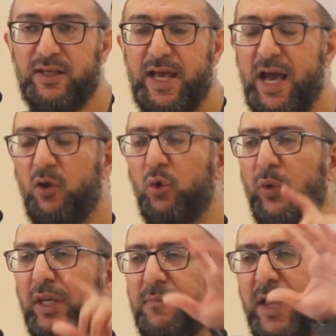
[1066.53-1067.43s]
How do
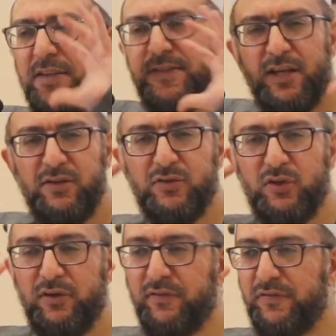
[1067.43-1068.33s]
we make
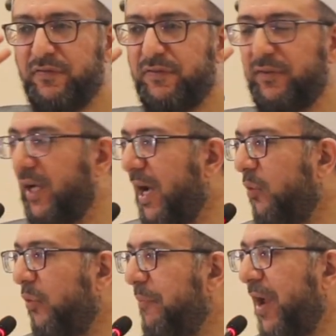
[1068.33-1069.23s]
sense of
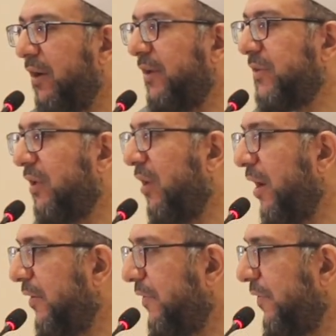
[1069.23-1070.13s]
our bearings in
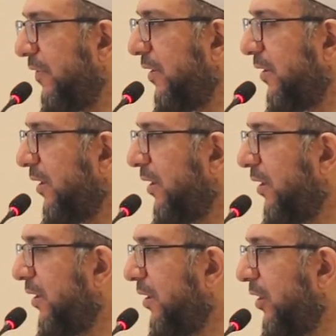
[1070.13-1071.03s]
life?
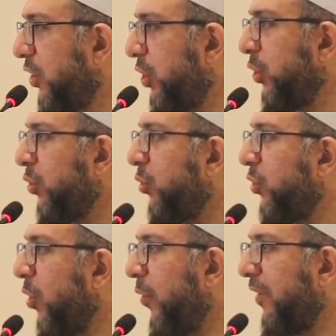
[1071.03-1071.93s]
You
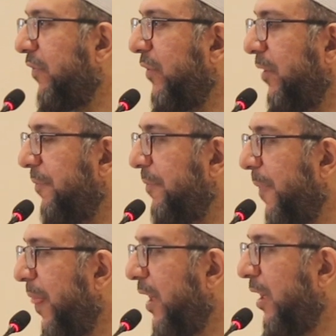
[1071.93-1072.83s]
going from,